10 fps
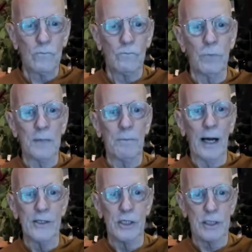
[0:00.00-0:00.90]
But
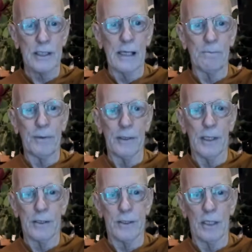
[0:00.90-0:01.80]
by just keeping
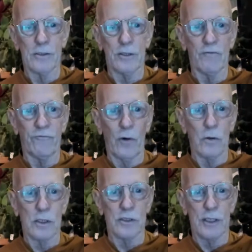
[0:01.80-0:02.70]
the attention
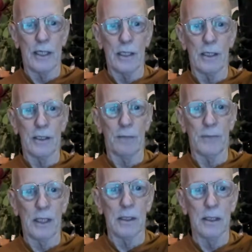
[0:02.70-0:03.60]
focused there in the
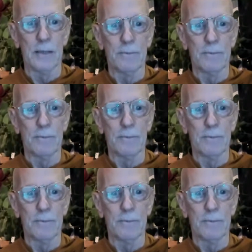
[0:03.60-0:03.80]
middle,